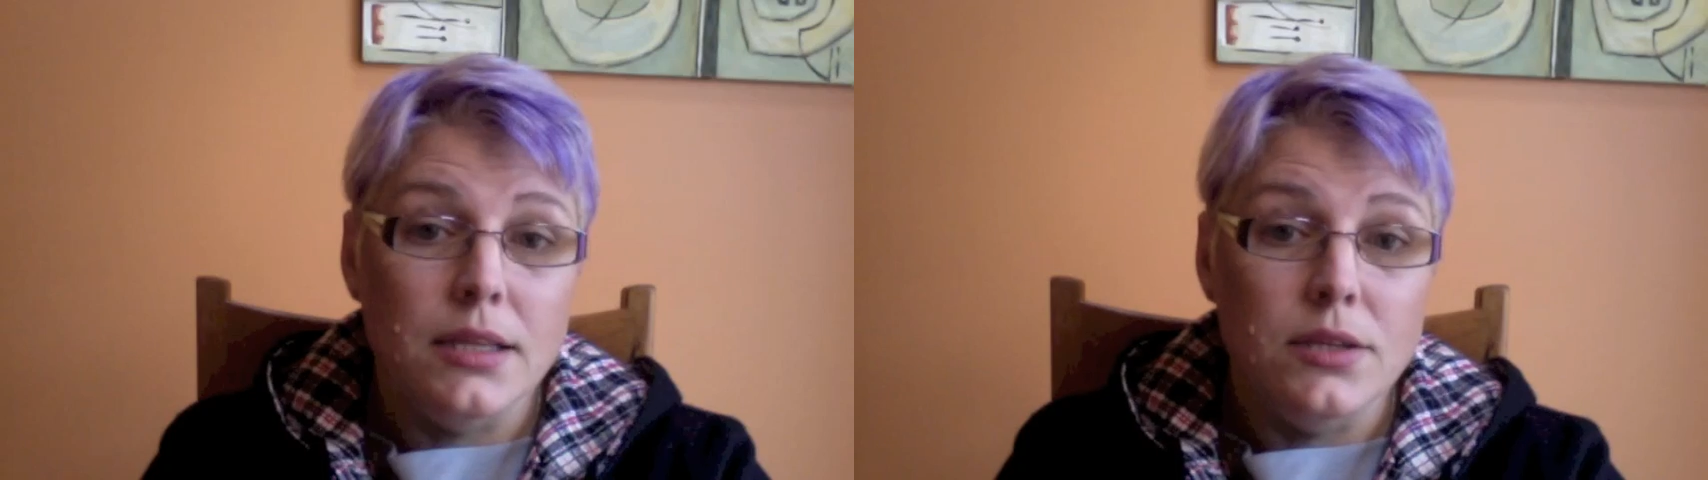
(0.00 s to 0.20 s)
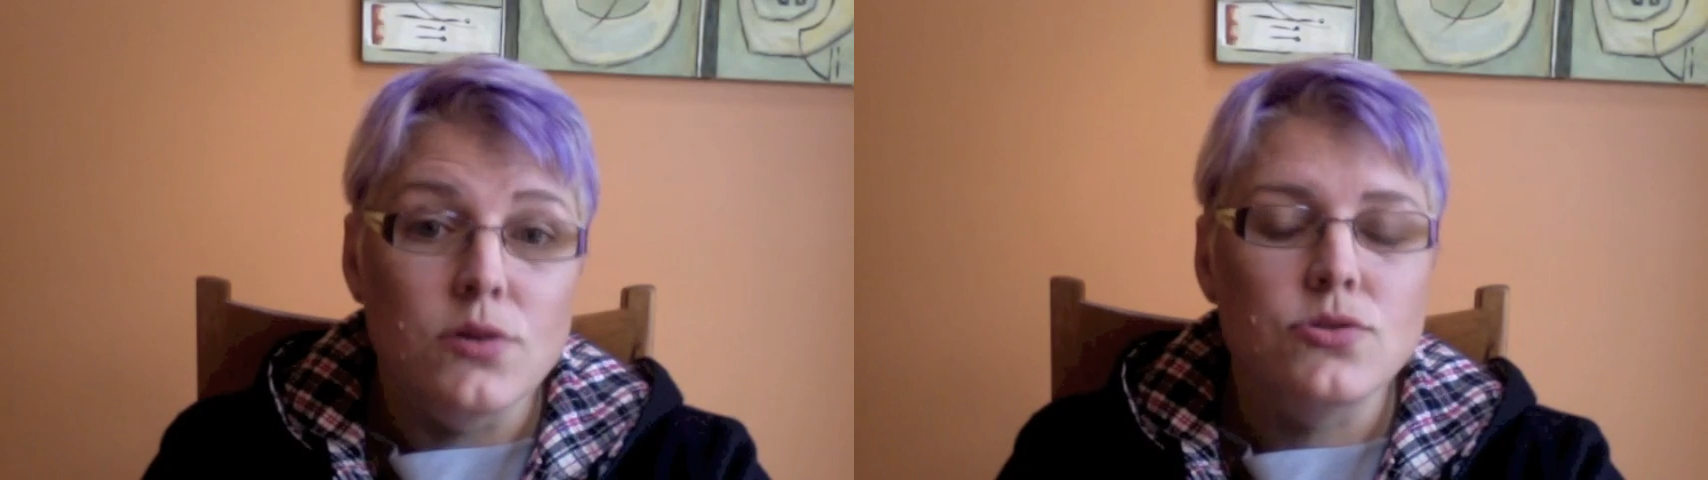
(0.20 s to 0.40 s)

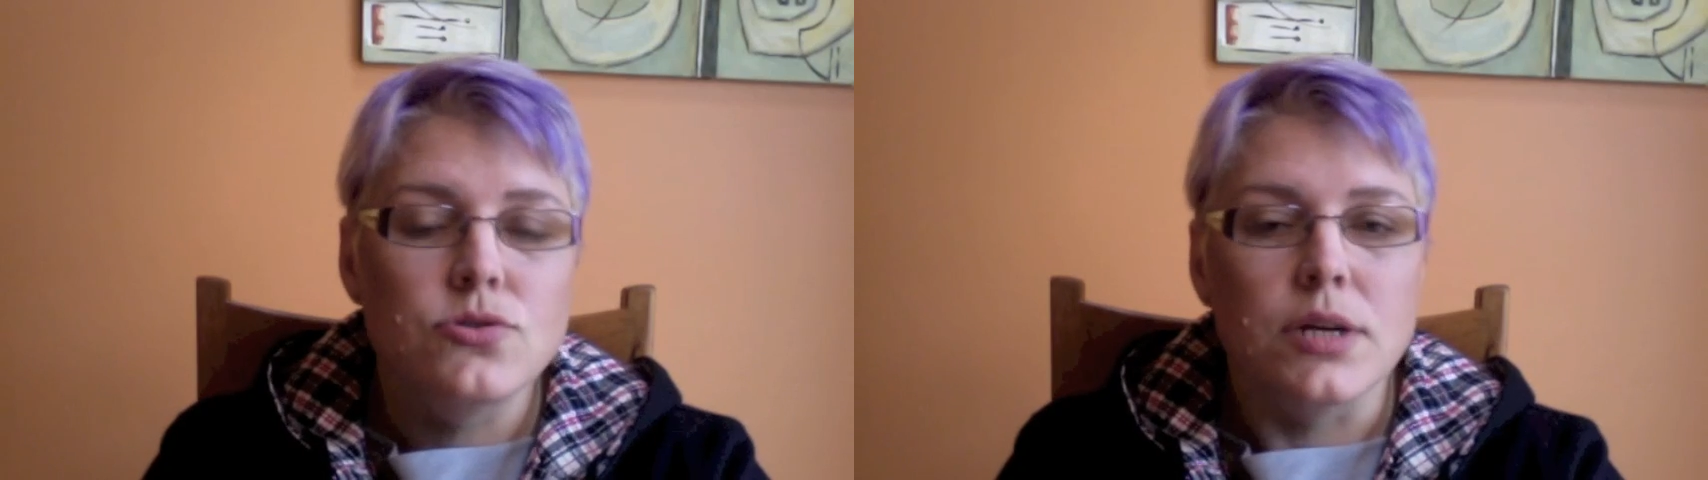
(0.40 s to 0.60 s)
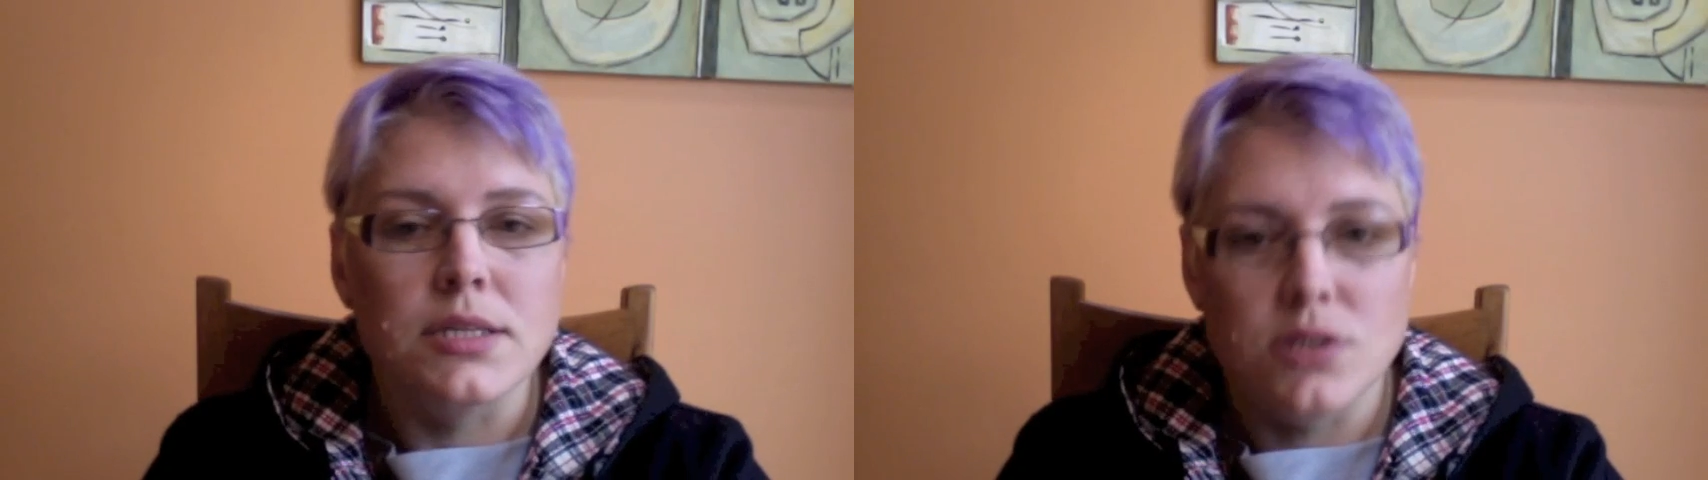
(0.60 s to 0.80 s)
those
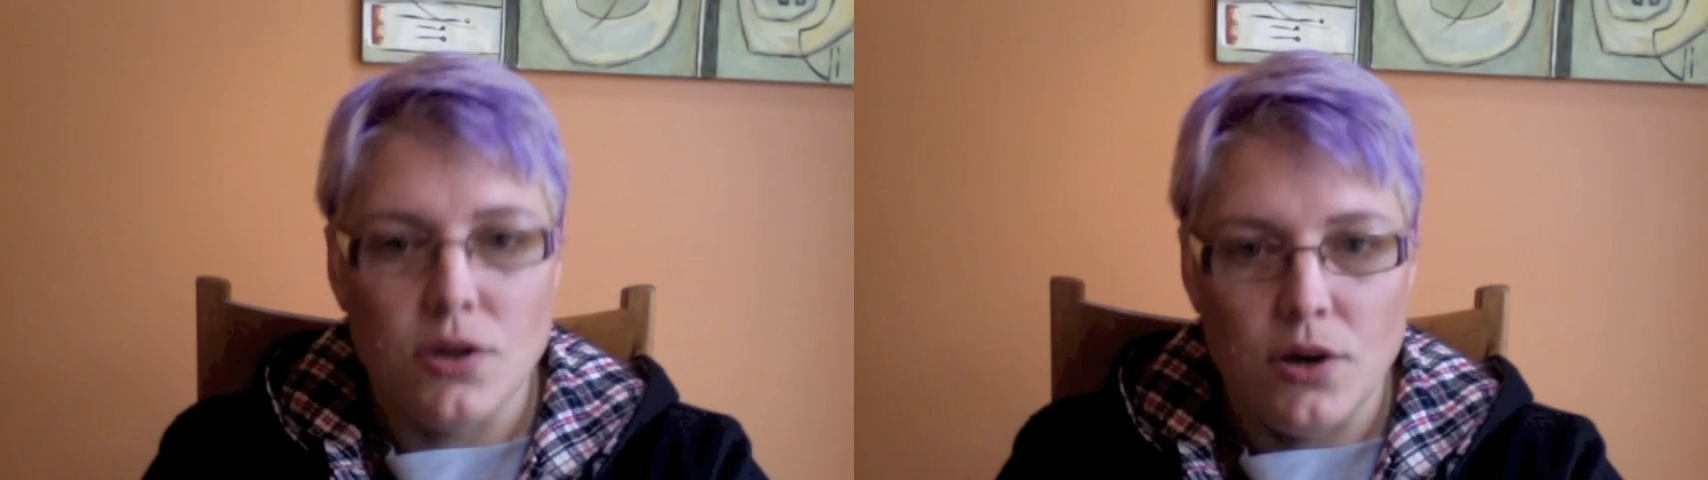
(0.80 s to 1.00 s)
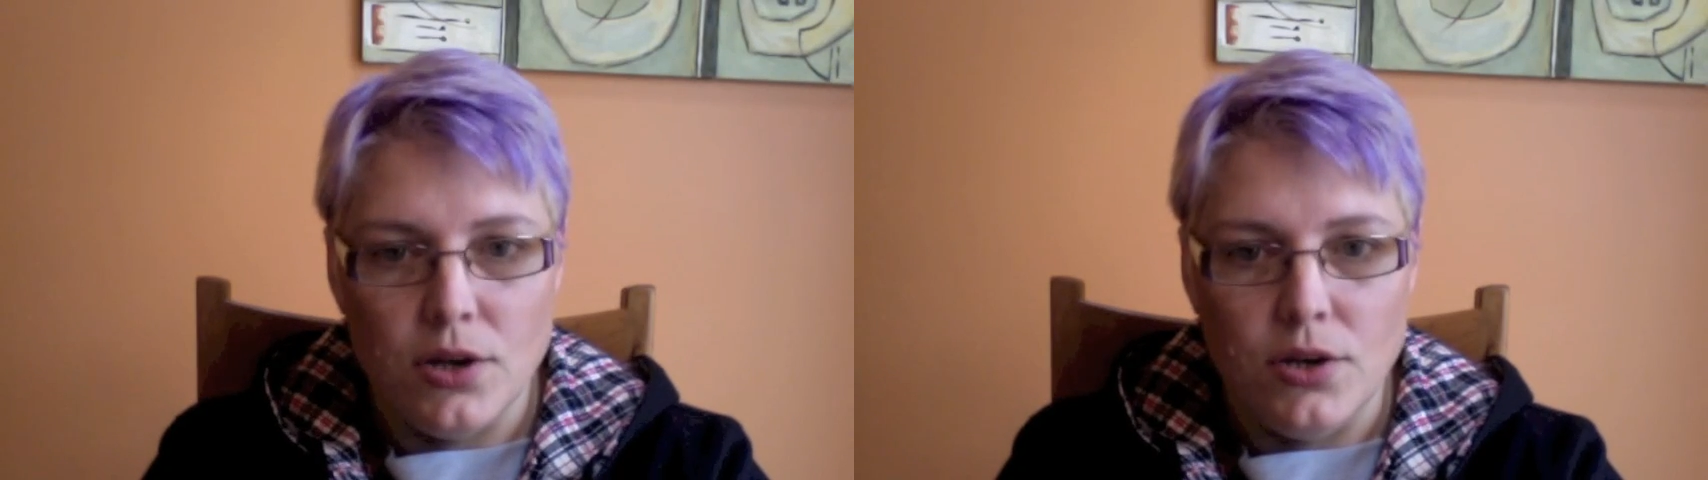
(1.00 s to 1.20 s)
tricks
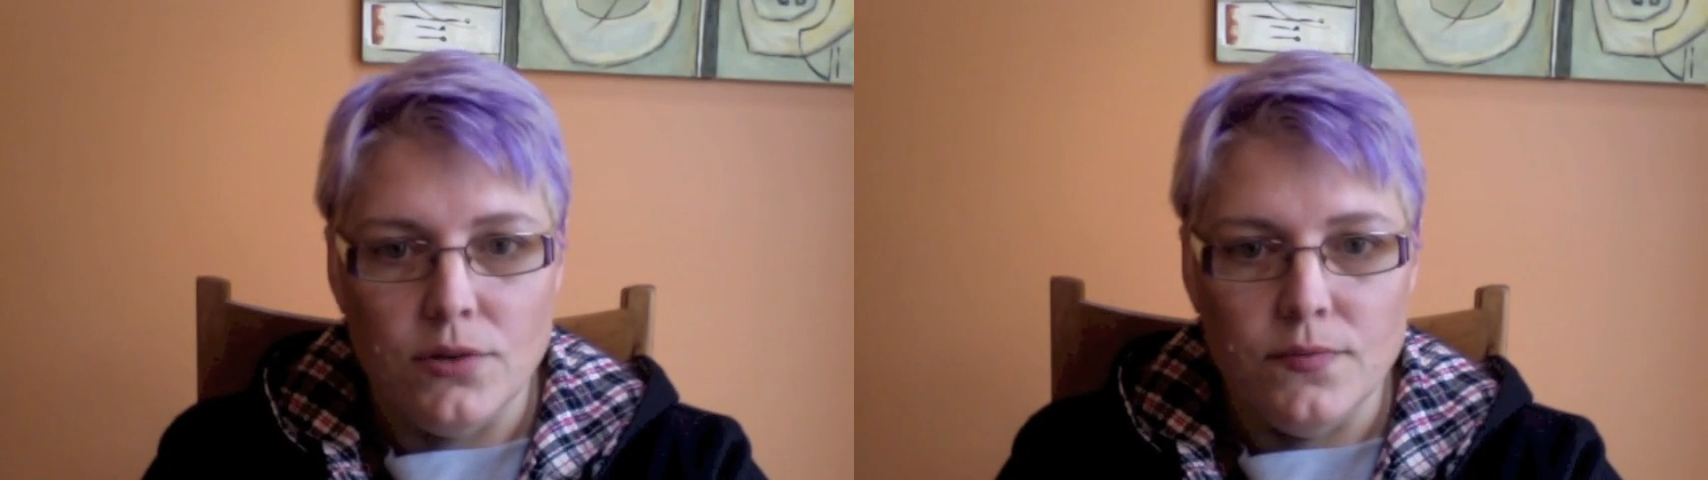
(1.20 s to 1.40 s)
on you.